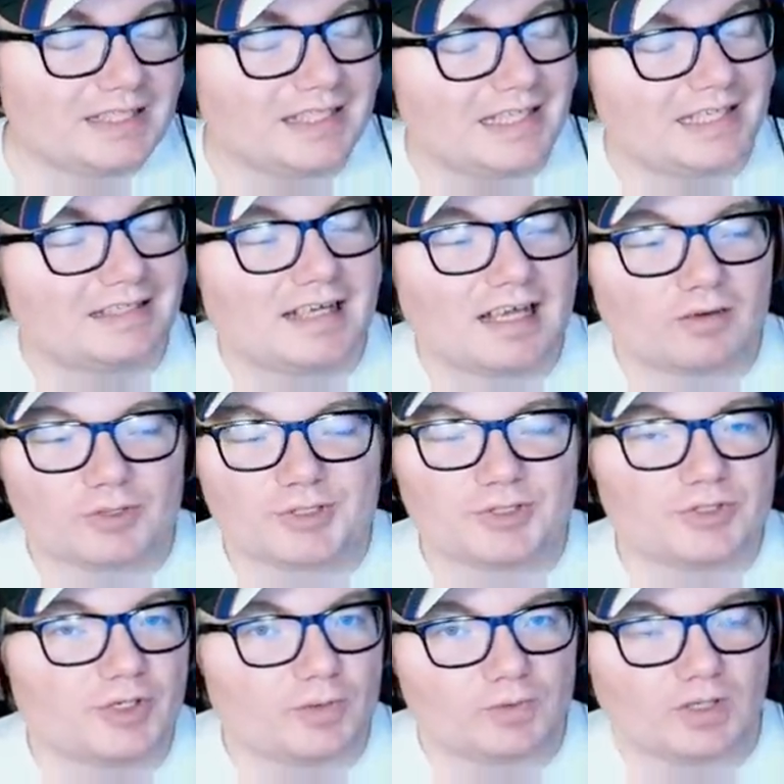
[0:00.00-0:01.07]
we need now is
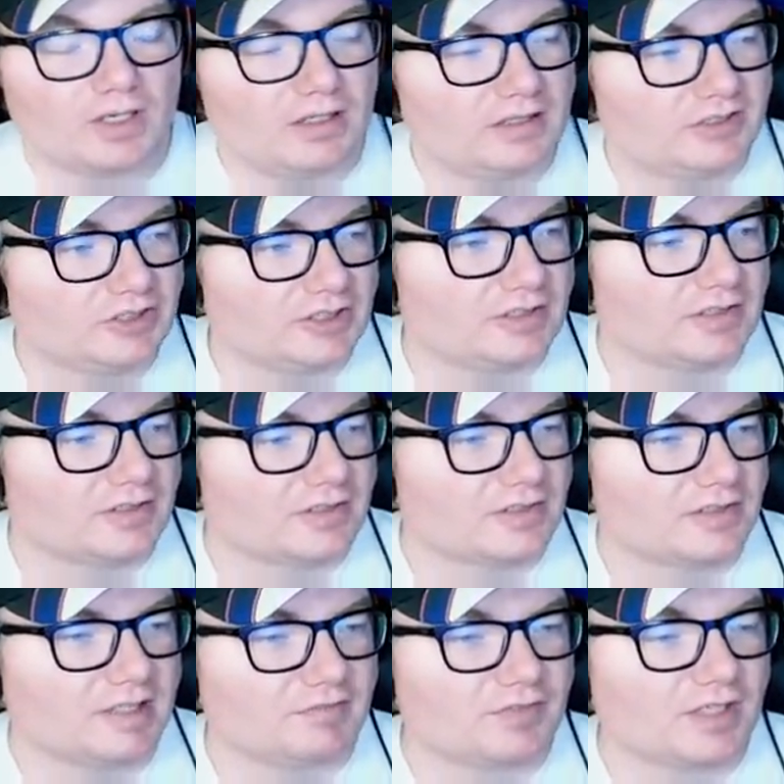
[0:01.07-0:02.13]
no
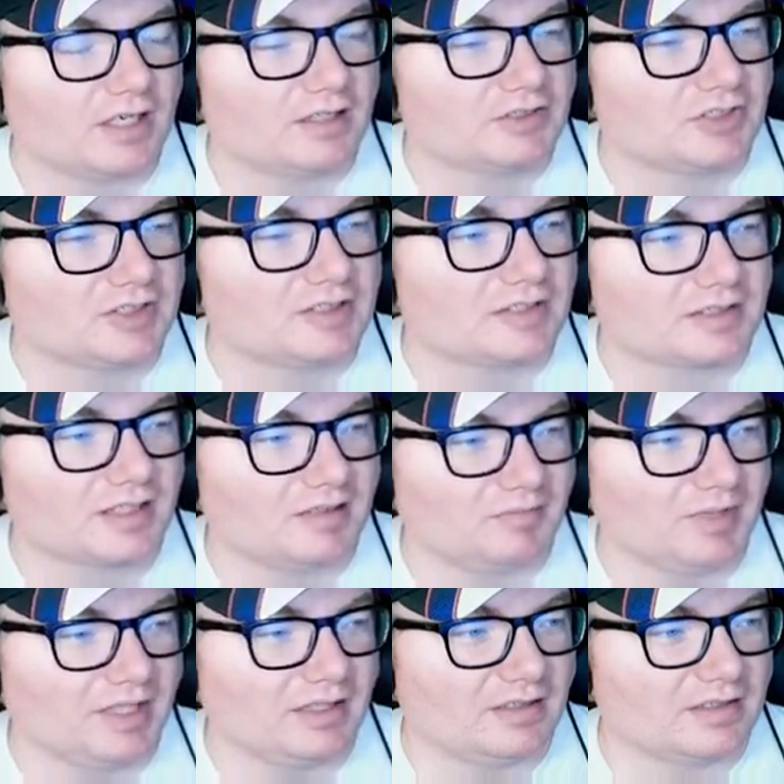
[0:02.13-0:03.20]
cautions. If cautions
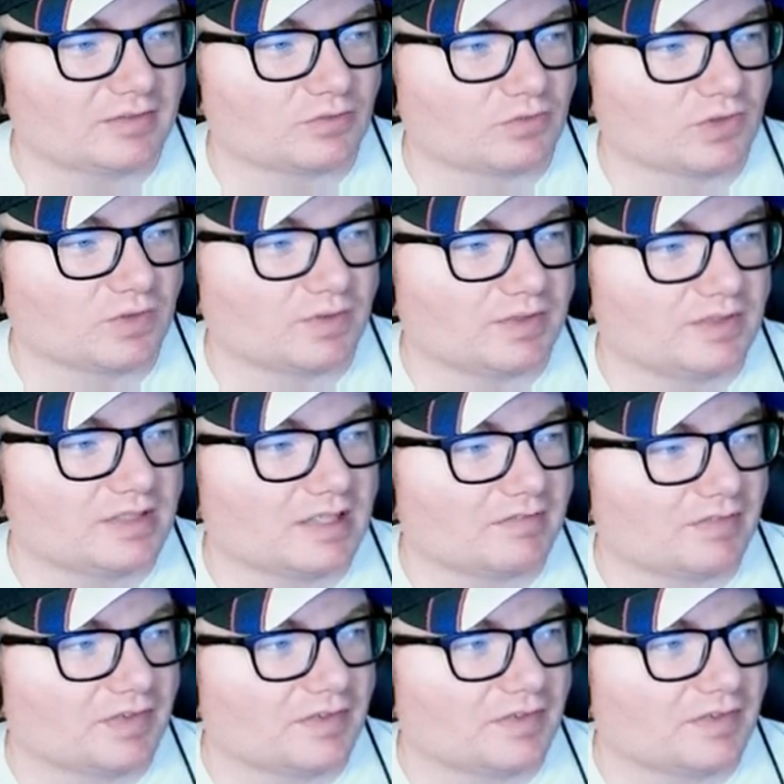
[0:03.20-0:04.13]
come out, this ruins